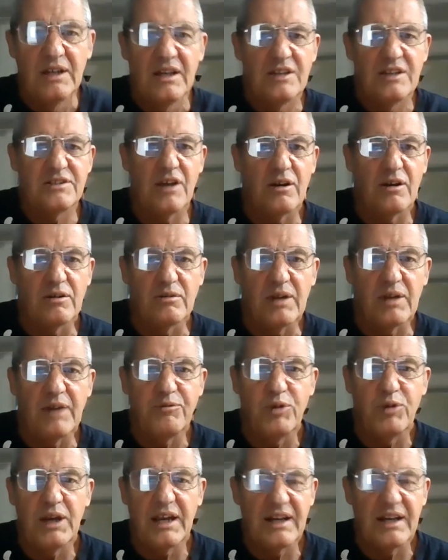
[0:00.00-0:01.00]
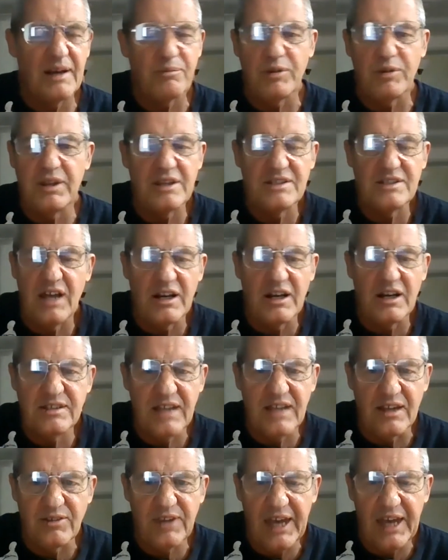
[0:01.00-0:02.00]
So if we end up where there's only
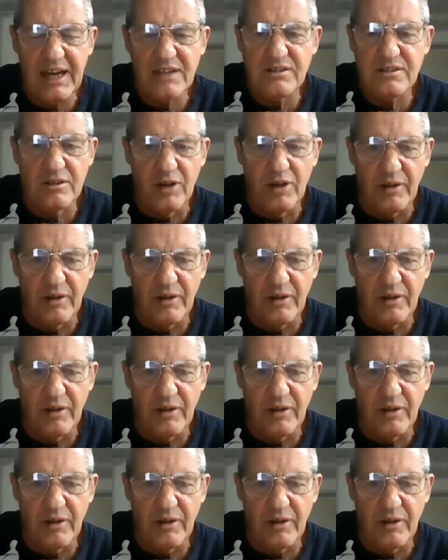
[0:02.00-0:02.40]
10,000